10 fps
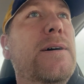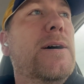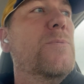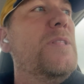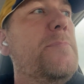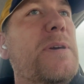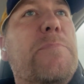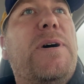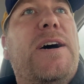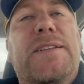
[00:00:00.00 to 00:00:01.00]
really
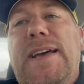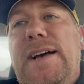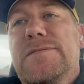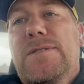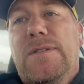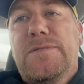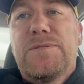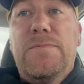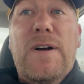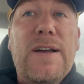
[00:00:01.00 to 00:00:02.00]
big podcast called the
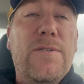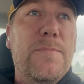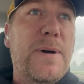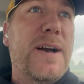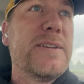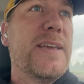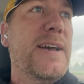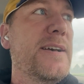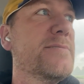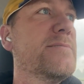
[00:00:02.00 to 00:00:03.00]
Survival
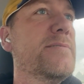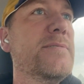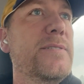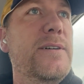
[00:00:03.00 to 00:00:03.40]
Podcast,